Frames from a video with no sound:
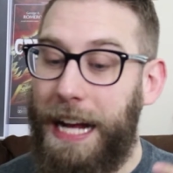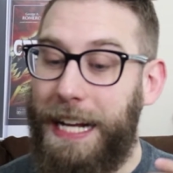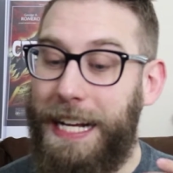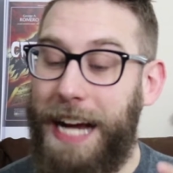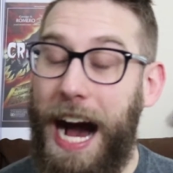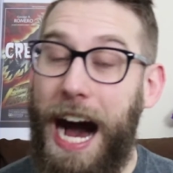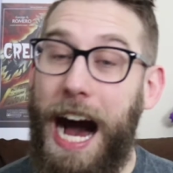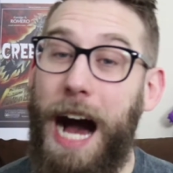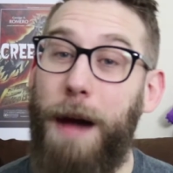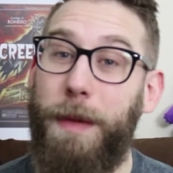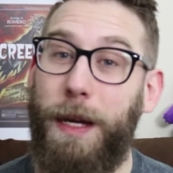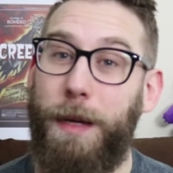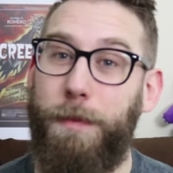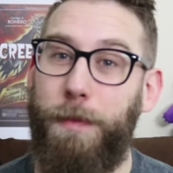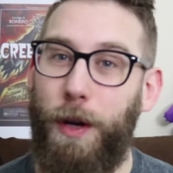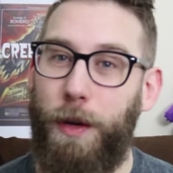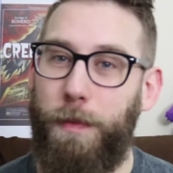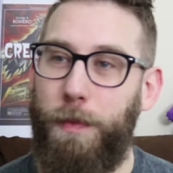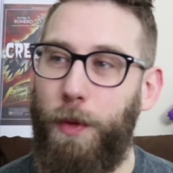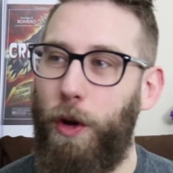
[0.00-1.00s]
comic
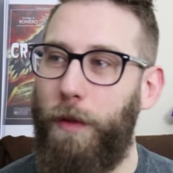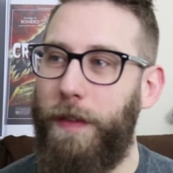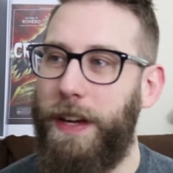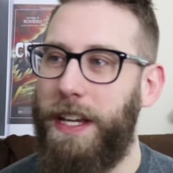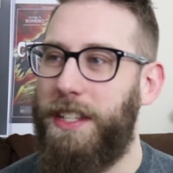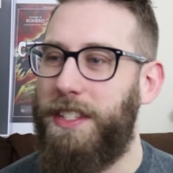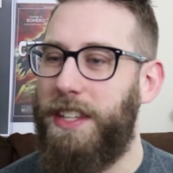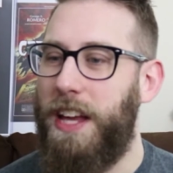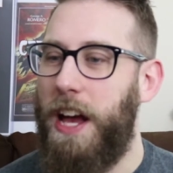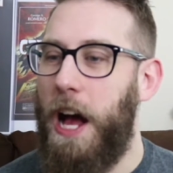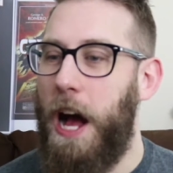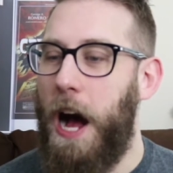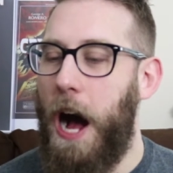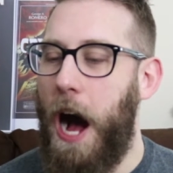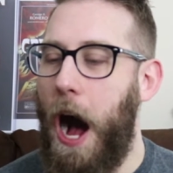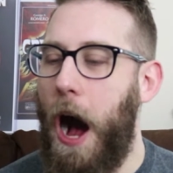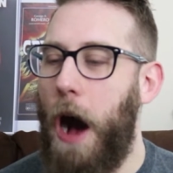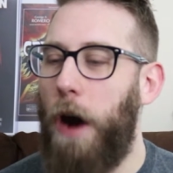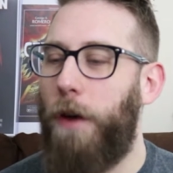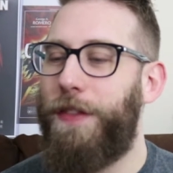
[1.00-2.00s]
book movies
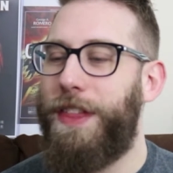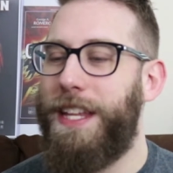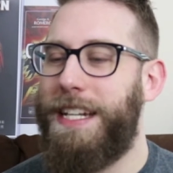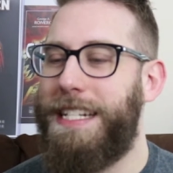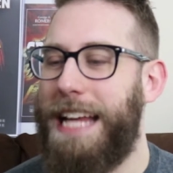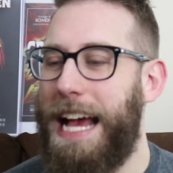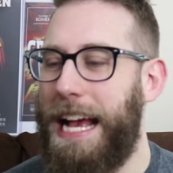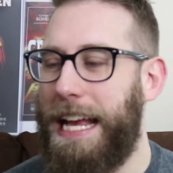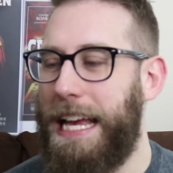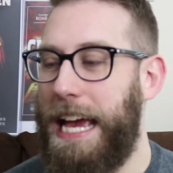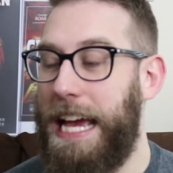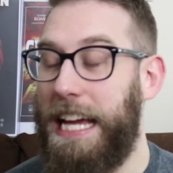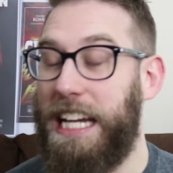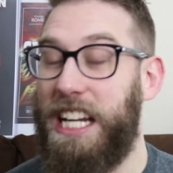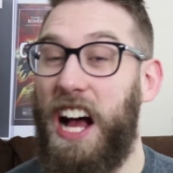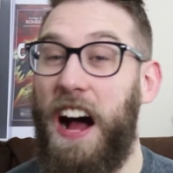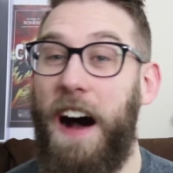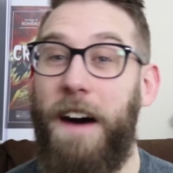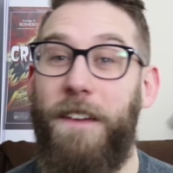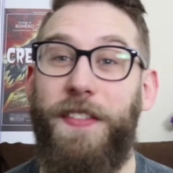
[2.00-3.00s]
of the
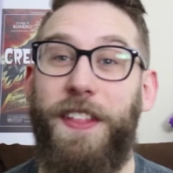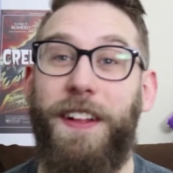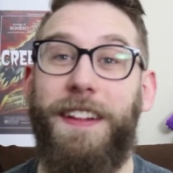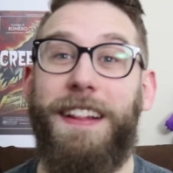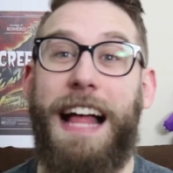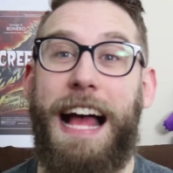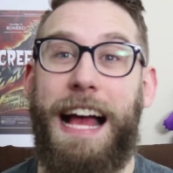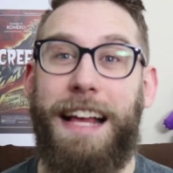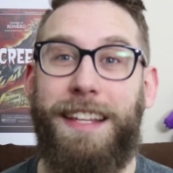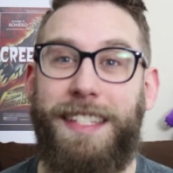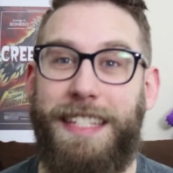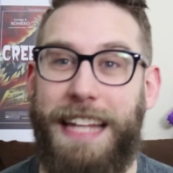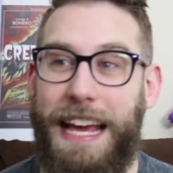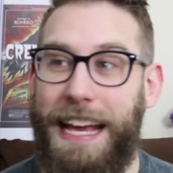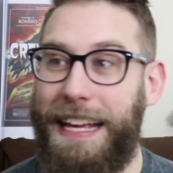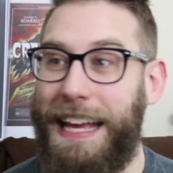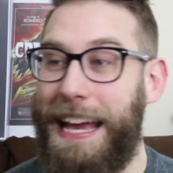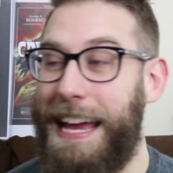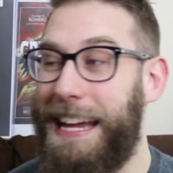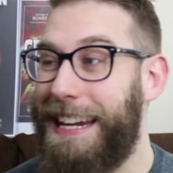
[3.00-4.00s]
decade, of the last
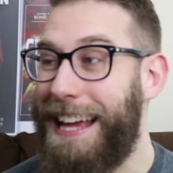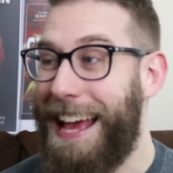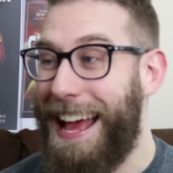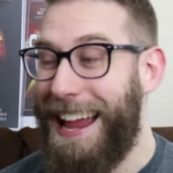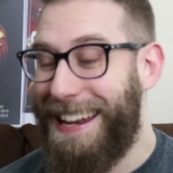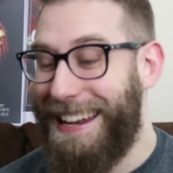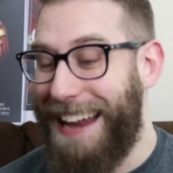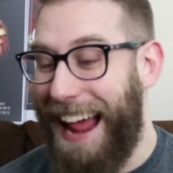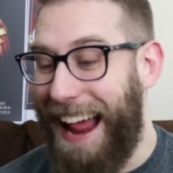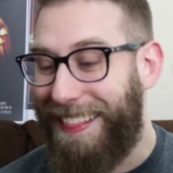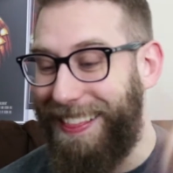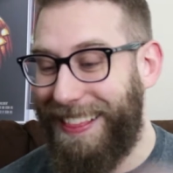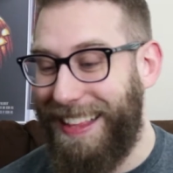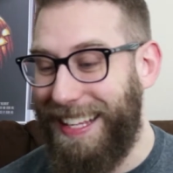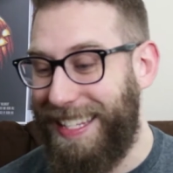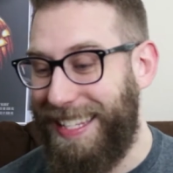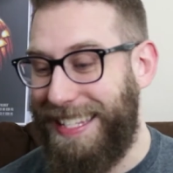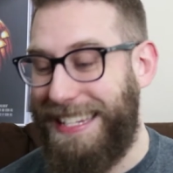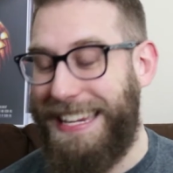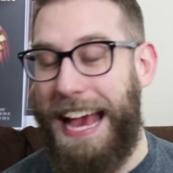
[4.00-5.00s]
decade, not
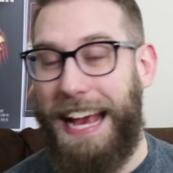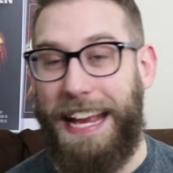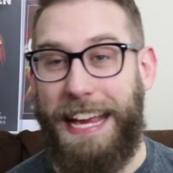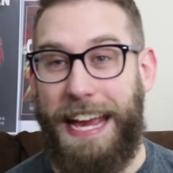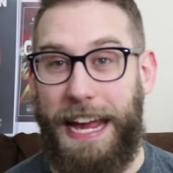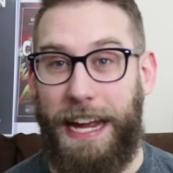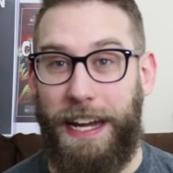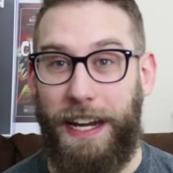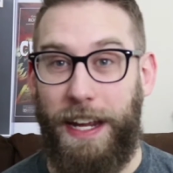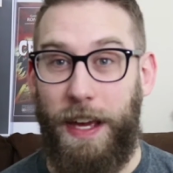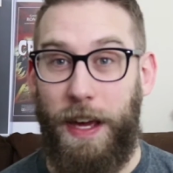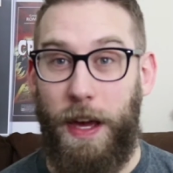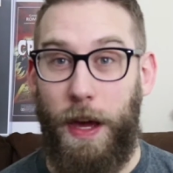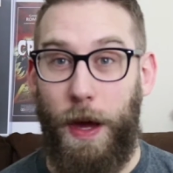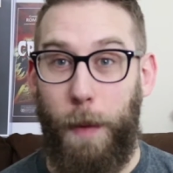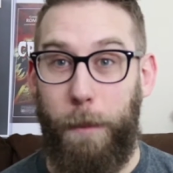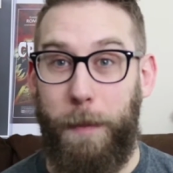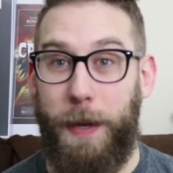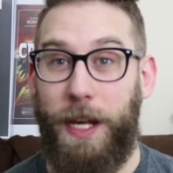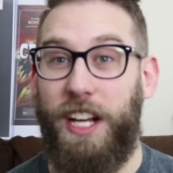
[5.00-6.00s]
this decade,
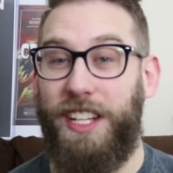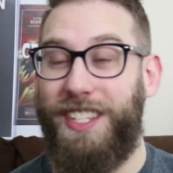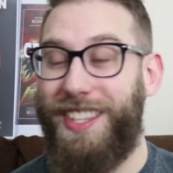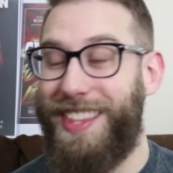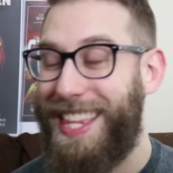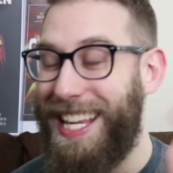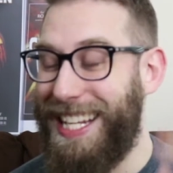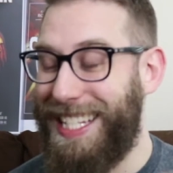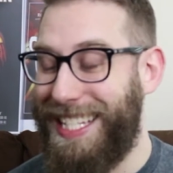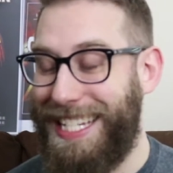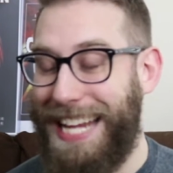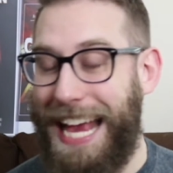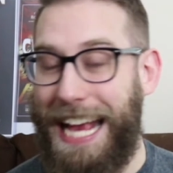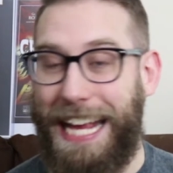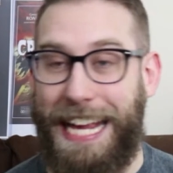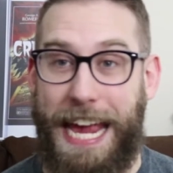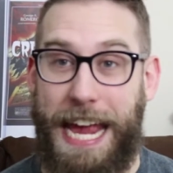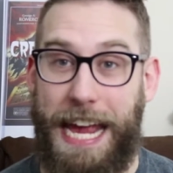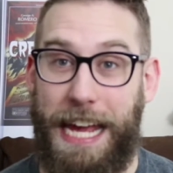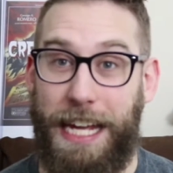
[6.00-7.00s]
because this
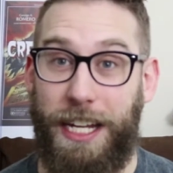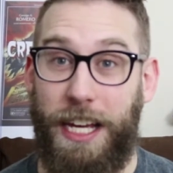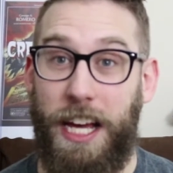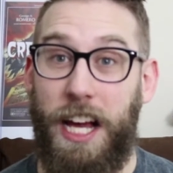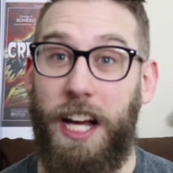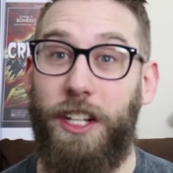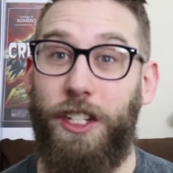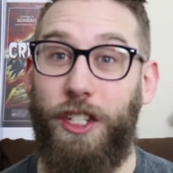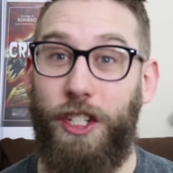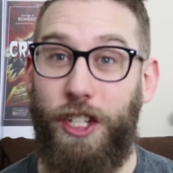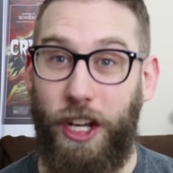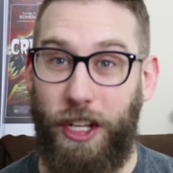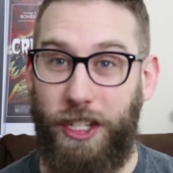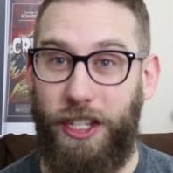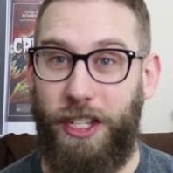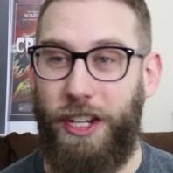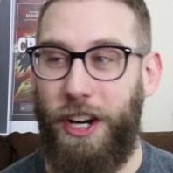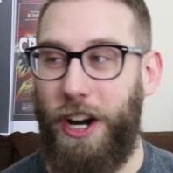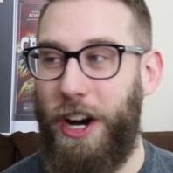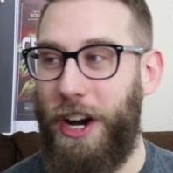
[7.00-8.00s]
decade
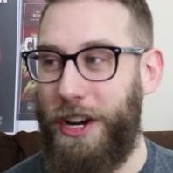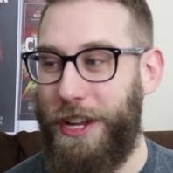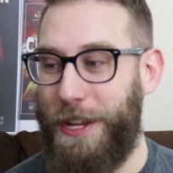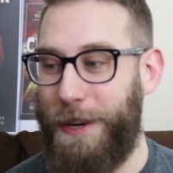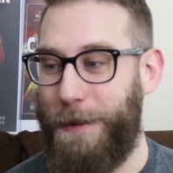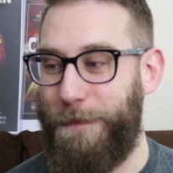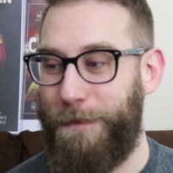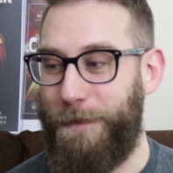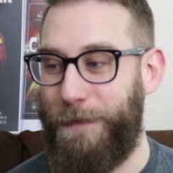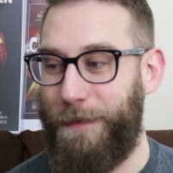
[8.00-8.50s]
just started.